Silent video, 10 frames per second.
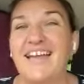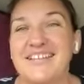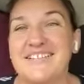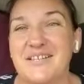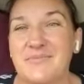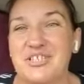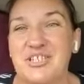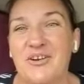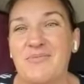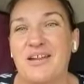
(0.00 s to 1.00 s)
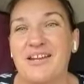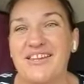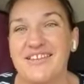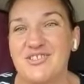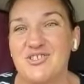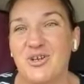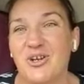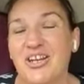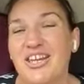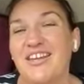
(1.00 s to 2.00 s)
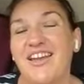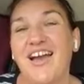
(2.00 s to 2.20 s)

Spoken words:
He's going to be sharing about his journey.